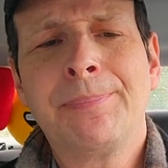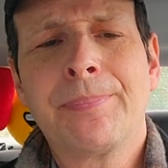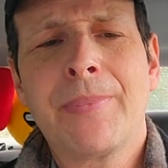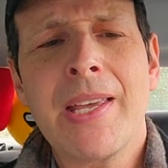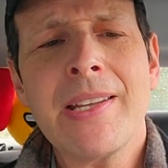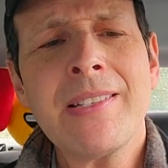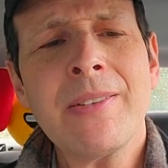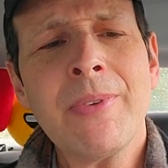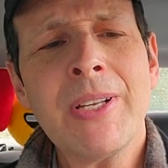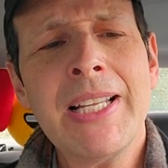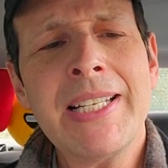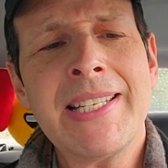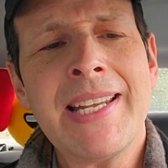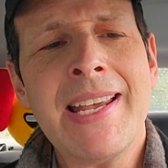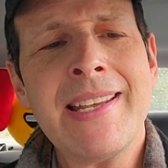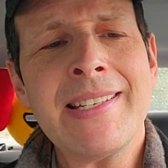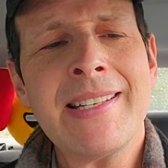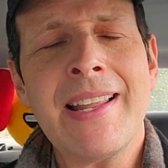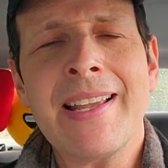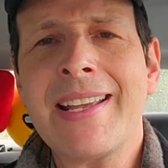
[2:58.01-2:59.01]
doesn't really
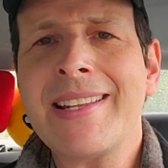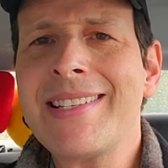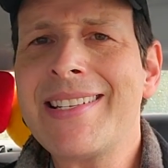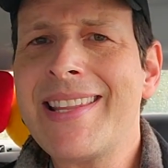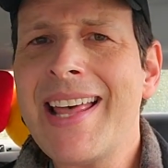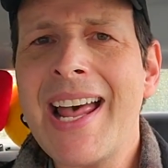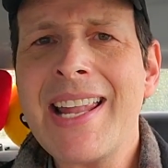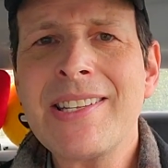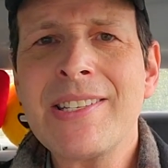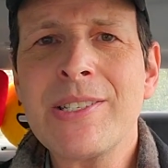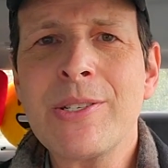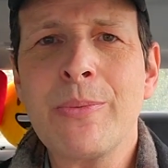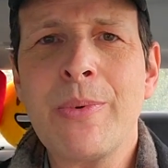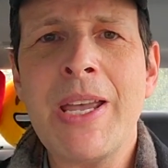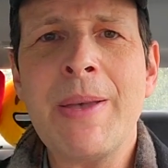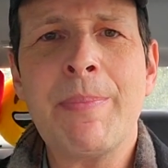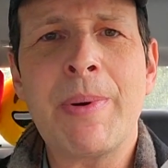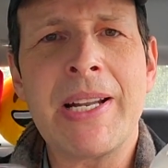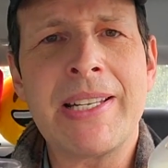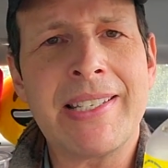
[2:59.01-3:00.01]
taste like it's that
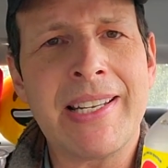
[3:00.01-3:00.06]
sweet, but